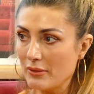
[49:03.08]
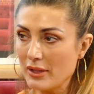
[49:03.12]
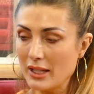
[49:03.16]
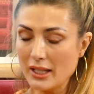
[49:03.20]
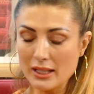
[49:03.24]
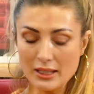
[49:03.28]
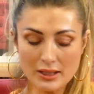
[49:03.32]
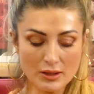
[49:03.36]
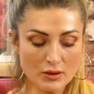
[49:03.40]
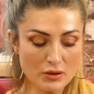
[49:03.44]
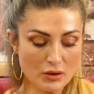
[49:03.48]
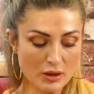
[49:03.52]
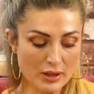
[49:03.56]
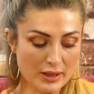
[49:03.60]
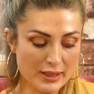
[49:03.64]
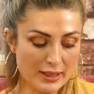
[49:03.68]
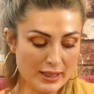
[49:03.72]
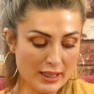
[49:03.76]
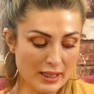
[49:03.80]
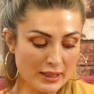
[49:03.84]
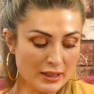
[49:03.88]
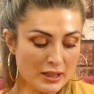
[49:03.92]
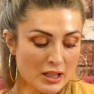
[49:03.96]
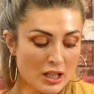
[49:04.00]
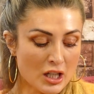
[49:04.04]
Really
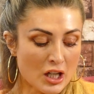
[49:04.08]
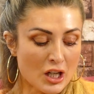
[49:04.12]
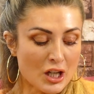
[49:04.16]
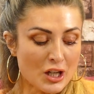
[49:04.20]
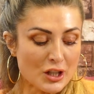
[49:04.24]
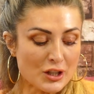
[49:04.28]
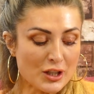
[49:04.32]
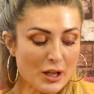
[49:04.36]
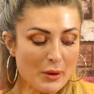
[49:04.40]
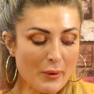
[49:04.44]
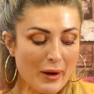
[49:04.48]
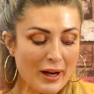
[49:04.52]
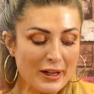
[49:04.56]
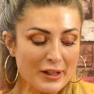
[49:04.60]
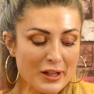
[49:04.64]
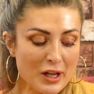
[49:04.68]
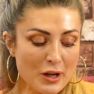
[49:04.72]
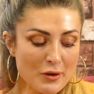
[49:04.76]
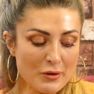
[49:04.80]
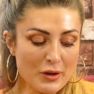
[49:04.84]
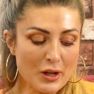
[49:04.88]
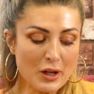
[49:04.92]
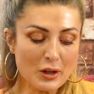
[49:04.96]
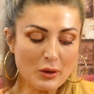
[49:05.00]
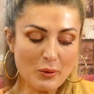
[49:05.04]
interesting. So I
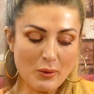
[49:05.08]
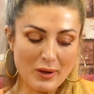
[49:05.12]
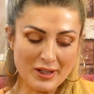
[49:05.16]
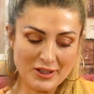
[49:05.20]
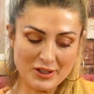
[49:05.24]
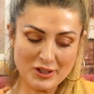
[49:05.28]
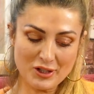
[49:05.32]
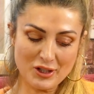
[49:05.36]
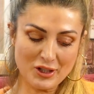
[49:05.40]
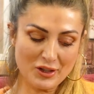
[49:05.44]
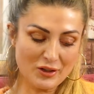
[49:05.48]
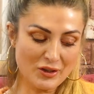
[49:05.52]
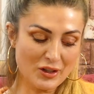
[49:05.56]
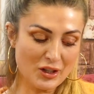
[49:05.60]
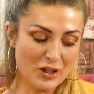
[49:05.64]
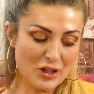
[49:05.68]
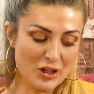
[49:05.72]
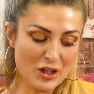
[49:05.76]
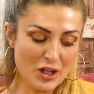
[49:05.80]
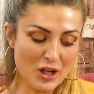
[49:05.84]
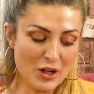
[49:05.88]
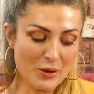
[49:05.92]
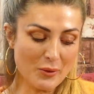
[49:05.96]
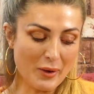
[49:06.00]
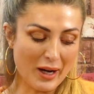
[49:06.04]
know that question that
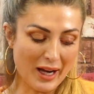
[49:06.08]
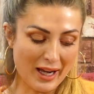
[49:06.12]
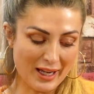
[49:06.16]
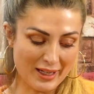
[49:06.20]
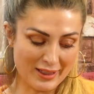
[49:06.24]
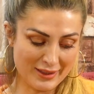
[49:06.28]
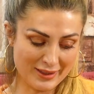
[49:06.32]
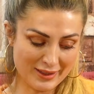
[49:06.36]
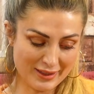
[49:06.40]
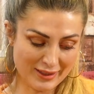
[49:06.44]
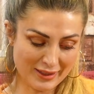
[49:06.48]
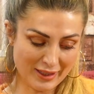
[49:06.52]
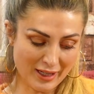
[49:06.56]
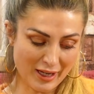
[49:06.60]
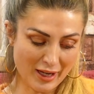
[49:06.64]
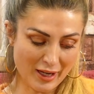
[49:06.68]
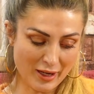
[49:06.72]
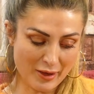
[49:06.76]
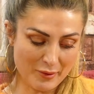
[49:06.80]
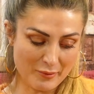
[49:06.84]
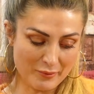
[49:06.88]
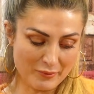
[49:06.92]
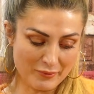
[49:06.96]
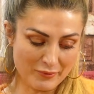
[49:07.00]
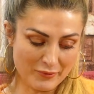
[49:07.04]
you ask
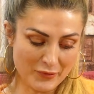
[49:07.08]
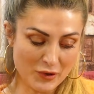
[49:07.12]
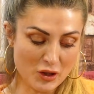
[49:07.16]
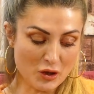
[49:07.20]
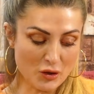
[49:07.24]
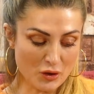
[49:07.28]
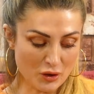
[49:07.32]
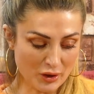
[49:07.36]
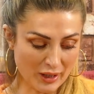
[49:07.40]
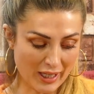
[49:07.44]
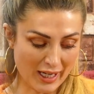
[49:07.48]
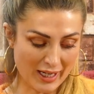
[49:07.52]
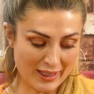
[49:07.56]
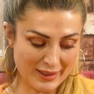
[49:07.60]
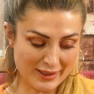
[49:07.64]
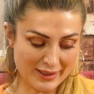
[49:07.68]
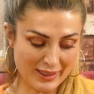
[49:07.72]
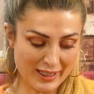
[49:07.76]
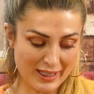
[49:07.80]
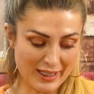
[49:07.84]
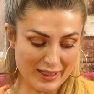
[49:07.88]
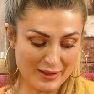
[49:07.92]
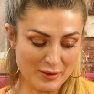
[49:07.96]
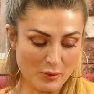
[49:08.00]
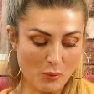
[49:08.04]
your guests
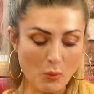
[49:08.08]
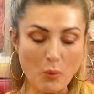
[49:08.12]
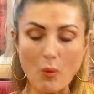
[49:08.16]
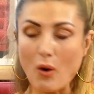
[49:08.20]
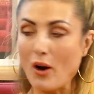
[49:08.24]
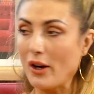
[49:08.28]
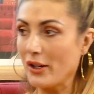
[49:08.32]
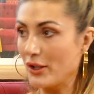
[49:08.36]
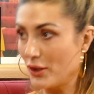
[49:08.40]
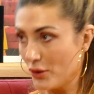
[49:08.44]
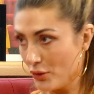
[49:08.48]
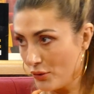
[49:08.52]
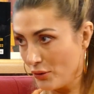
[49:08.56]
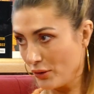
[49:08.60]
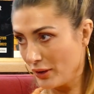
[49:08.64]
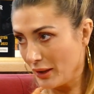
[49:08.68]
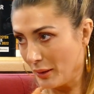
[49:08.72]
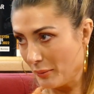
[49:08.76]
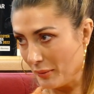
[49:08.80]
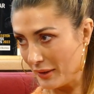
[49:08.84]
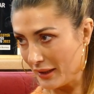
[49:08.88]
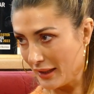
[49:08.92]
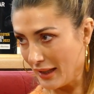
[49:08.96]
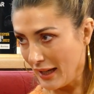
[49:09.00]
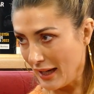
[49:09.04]
is, what are you
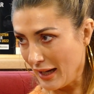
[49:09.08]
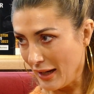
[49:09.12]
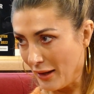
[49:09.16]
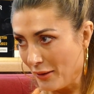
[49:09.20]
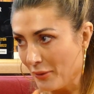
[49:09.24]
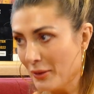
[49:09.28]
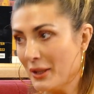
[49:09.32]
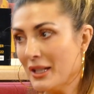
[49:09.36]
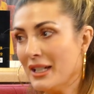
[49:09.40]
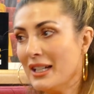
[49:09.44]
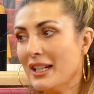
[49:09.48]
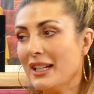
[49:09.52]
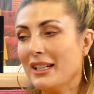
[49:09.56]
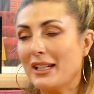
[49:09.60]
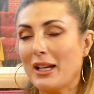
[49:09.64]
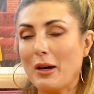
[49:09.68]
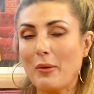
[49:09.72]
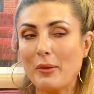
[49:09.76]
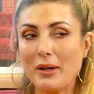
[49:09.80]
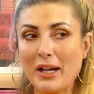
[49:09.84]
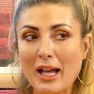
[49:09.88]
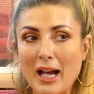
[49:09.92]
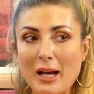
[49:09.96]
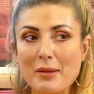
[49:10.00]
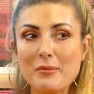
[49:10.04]
struggling with now? Now
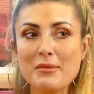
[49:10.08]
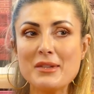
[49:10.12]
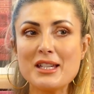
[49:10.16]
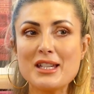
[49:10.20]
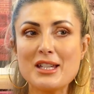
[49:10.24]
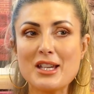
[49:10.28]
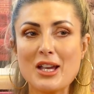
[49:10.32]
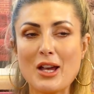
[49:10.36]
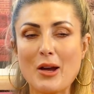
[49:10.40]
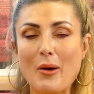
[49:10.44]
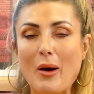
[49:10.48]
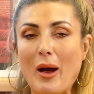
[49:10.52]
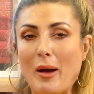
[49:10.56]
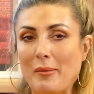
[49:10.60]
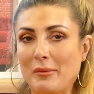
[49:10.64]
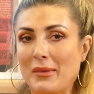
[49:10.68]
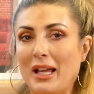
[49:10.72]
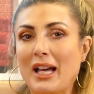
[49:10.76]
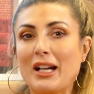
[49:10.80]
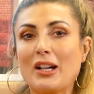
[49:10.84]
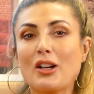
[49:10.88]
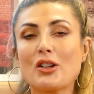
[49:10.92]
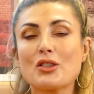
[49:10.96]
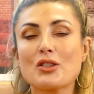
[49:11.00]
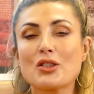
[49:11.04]
when I meet you, I'm
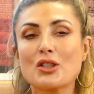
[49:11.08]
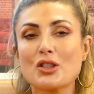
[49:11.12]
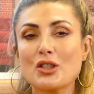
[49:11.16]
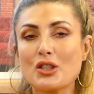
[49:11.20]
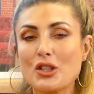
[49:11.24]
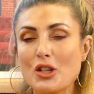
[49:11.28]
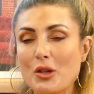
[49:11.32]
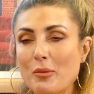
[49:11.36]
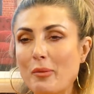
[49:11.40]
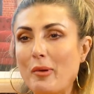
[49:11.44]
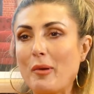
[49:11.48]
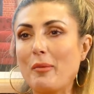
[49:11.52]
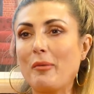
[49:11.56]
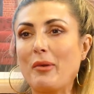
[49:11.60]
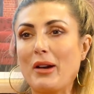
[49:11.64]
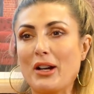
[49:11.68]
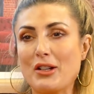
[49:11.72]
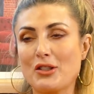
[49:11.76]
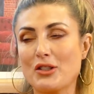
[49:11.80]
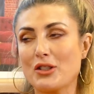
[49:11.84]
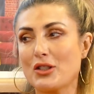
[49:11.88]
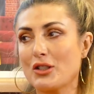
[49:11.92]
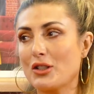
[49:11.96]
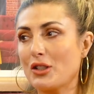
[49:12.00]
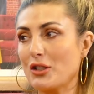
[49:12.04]
like super
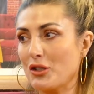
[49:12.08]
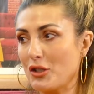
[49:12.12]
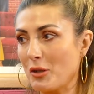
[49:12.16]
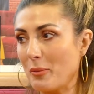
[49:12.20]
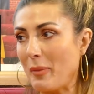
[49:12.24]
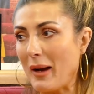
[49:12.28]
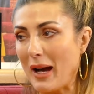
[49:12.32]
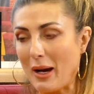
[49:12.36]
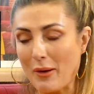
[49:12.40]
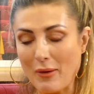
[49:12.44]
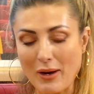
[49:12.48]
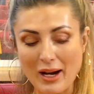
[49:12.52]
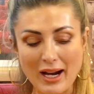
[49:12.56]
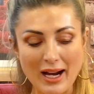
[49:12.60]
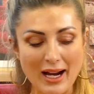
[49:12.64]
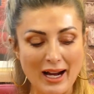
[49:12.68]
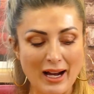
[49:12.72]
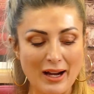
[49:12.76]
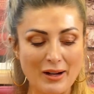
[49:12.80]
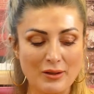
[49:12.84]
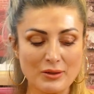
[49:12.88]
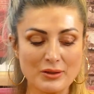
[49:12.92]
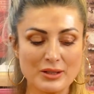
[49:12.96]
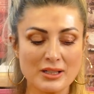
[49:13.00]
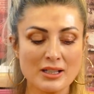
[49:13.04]
impressed. You're such a
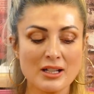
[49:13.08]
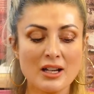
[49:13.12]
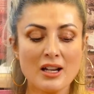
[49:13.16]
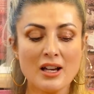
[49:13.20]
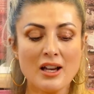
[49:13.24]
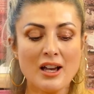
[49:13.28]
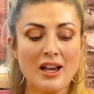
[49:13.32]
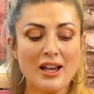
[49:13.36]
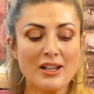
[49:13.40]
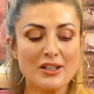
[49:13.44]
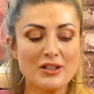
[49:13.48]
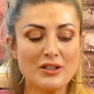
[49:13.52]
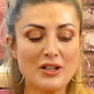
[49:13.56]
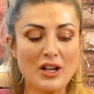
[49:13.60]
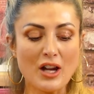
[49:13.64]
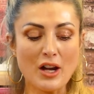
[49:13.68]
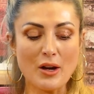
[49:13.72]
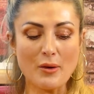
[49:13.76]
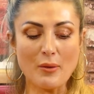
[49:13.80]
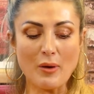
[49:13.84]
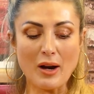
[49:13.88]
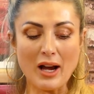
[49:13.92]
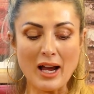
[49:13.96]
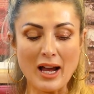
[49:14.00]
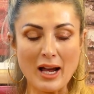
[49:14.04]
powerhouse. You
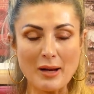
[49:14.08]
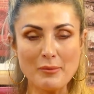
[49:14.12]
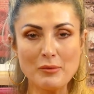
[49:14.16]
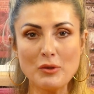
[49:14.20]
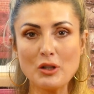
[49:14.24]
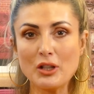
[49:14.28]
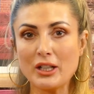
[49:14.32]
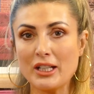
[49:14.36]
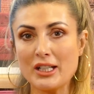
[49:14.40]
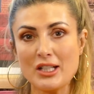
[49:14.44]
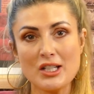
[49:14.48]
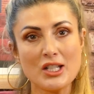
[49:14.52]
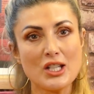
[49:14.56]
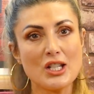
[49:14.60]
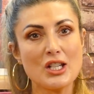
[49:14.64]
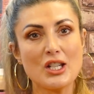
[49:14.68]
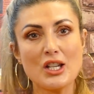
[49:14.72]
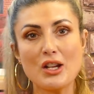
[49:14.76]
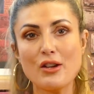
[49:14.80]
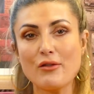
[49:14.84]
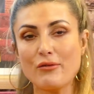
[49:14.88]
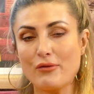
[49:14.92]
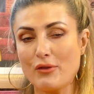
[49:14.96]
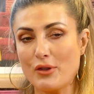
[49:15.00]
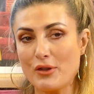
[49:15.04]
know, I'm looking to
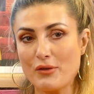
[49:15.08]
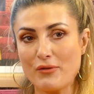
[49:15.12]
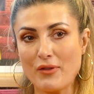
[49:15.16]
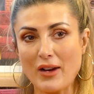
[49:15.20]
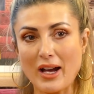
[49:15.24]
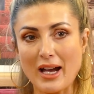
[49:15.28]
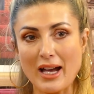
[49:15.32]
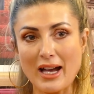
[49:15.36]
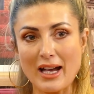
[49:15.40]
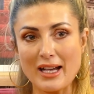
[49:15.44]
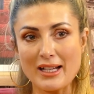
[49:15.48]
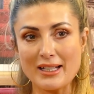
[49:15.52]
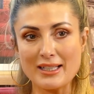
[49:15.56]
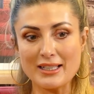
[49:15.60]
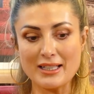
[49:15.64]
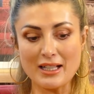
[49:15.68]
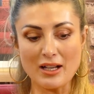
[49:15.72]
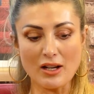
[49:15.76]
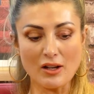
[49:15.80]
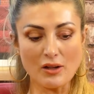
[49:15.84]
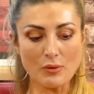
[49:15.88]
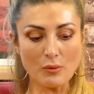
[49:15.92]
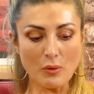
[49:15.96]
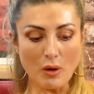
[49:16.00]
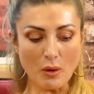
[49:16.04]
you for advice
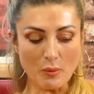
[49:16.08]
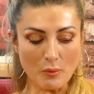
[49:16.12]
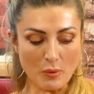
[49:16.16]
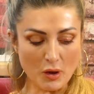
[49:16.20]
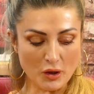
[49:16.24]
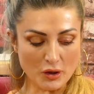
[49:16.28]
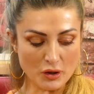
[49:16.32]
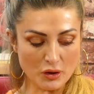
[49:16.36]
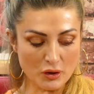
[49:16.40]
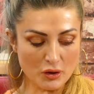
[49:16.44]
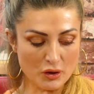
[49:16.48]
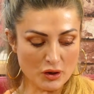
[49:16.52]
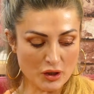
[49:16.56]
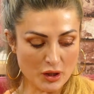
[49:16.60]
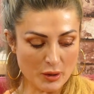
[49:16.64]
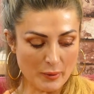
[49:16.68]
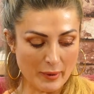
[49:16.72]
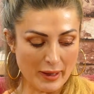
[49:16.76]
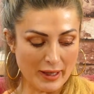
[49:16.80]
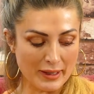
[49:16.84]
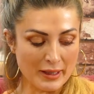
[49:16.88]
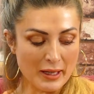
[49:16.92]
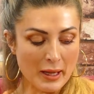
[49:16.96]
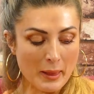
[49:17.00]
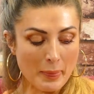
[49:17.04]
on what you're
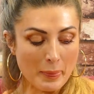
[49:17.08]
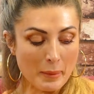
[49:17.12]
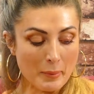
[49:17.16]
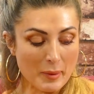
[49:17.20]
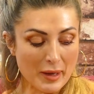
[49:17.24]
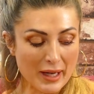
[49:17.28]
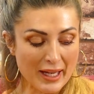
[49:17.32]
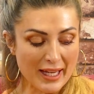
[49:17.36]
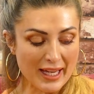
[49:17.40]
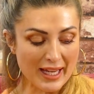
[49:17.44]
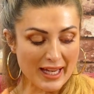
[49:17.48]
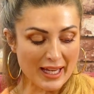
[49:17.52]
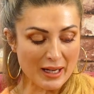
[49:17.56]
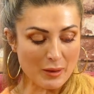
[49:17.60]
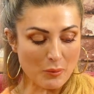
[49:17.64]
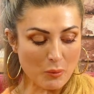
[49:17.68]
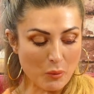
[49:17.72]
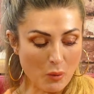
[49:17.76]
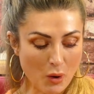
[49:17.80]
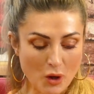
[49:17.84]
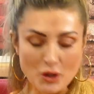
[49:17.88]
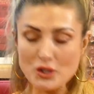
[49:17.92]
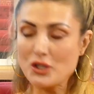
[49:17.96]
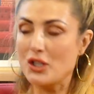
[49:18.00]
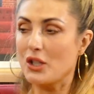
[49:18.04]
doing, but
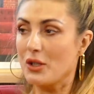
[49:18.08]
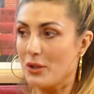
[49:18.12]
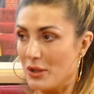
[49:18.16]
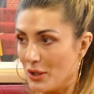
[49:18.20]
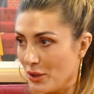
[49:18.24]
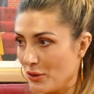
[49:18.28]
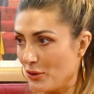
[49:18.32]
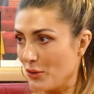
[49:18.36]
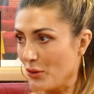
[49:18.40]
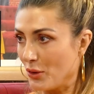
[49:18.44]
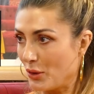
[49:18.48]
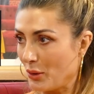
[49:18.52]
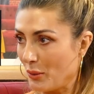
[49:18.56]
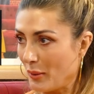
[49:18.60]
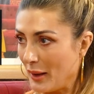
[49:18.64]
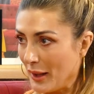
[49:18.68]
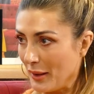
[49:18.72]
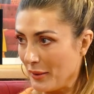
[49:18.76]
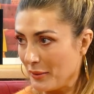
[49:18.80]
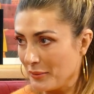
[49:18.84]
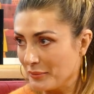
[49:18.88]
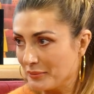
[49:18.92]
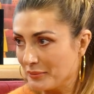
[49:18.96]
what do you struggle with?